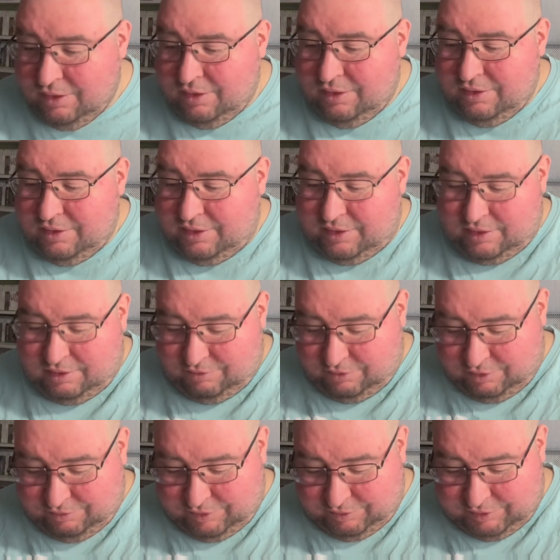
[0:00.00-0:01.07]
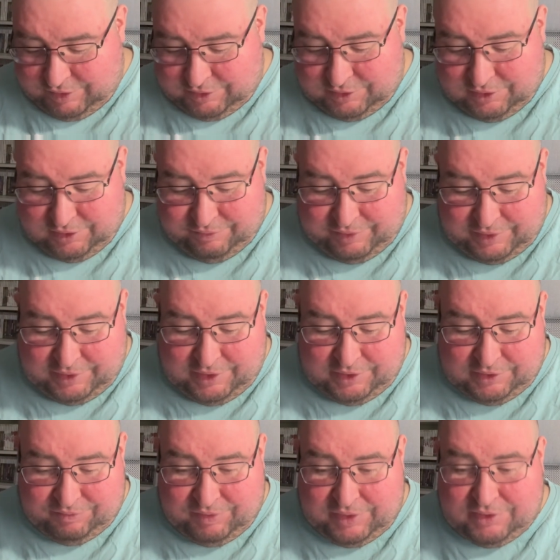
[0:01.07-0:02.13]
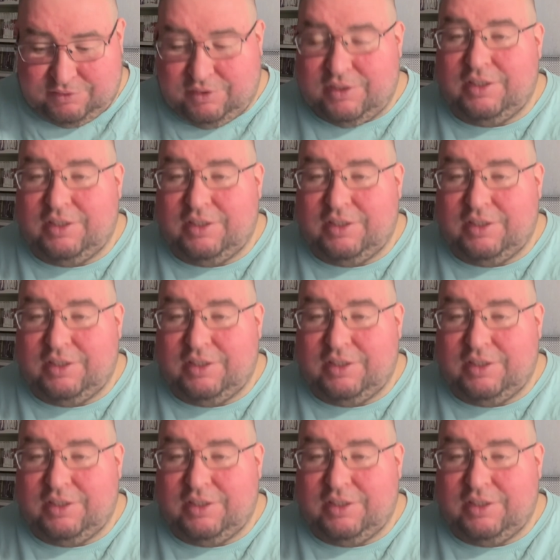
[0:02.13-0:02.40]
And another one, what I'm guessing is going to be a kids-based one,